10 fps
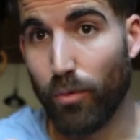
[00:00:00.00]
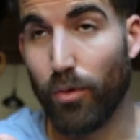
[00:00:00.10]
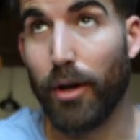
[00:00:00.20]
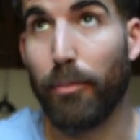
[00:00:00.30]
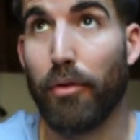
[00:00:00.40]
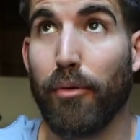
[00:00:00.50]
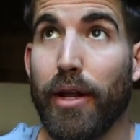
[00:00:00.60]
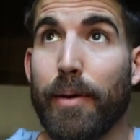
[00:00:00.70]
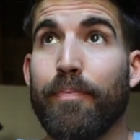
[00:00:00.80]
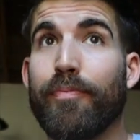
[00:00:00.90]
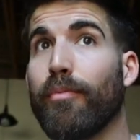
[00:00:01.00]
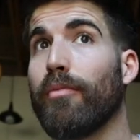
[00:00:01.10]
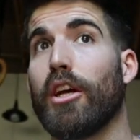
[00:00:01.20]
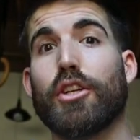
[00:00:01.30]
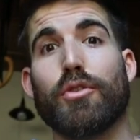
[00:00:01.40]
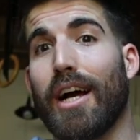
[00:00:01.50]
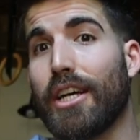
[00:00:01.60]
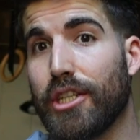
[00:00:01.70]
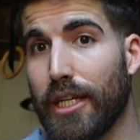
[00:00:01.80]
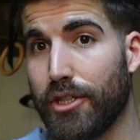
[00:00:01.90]
Rule number three, do
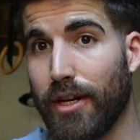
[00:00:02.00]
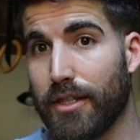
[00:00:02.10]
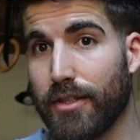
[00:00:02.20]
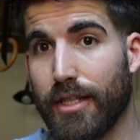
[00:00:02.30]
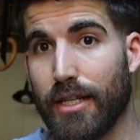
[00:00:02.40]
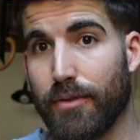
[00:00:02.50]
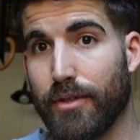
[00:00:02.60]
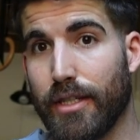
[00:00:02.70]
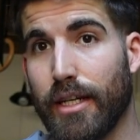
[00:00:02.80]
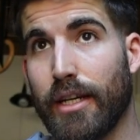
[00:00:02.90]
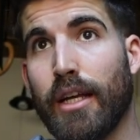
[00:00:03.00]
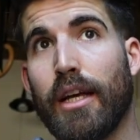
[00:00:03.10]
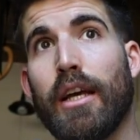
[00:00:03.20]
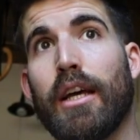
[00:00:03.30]
not change your exercise routine.